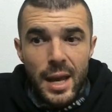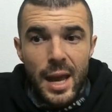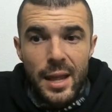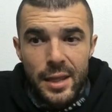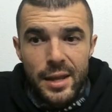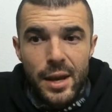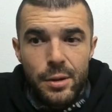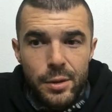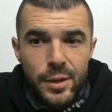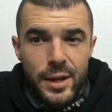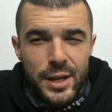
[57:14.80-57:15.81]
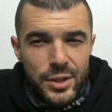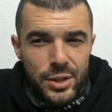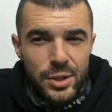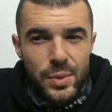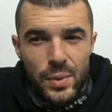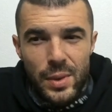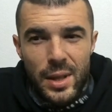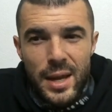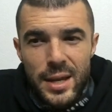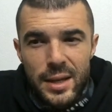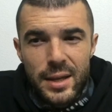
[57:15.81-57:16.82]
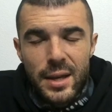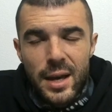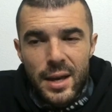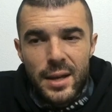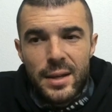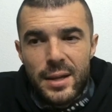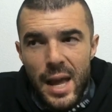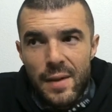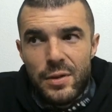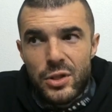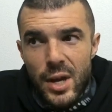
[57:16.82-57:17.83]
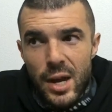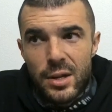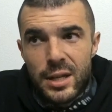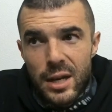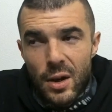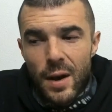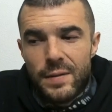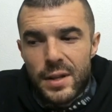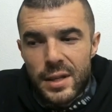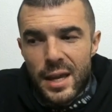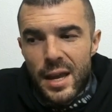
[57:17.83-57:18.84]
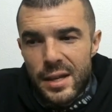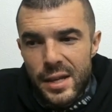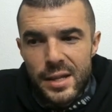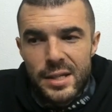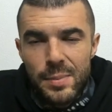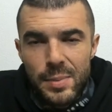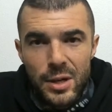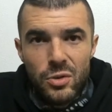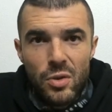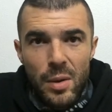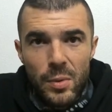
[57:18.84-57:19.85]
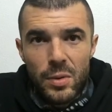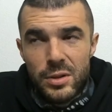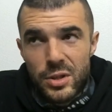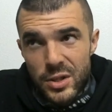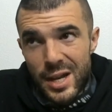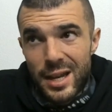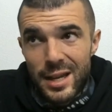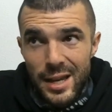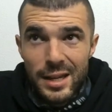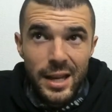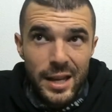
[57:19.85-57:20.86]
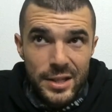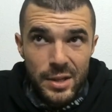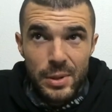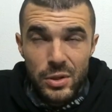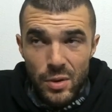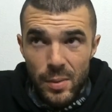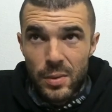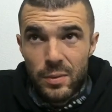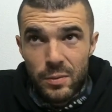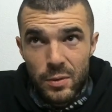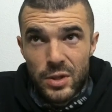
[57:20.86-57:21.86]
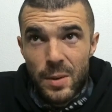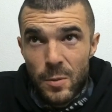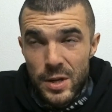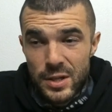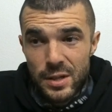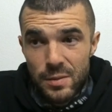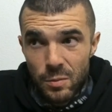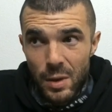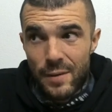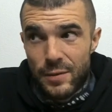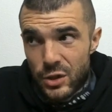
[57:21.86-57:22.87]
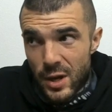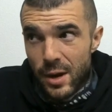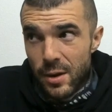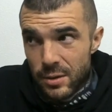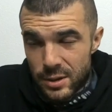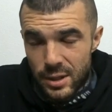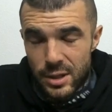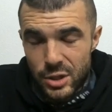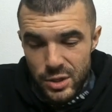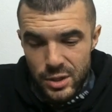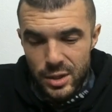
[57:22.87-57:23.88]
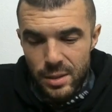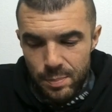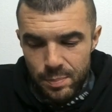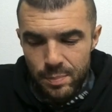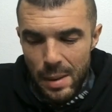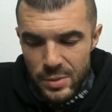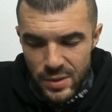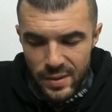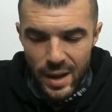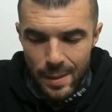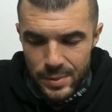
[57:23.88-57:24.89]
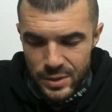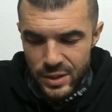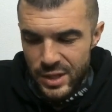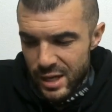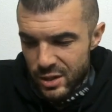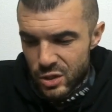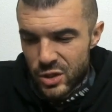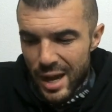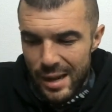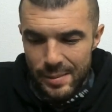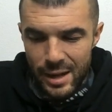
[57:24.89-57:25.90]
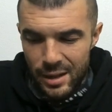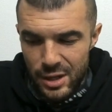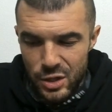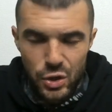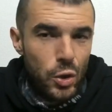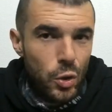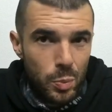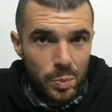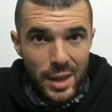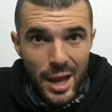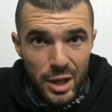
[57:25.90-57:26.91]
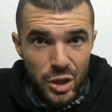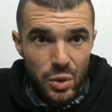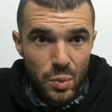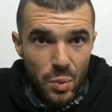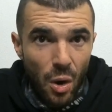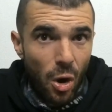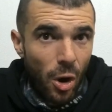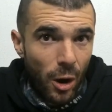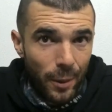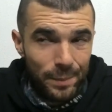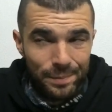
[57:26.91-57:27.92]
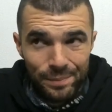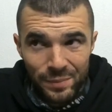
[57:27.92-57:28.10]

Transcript: And the other thing is too, like uh, FE child can often get an ENTP in trouble, just like can get an ESTP in trouble. For some reason, FE child just members of the opposite sex just automatically assume that you are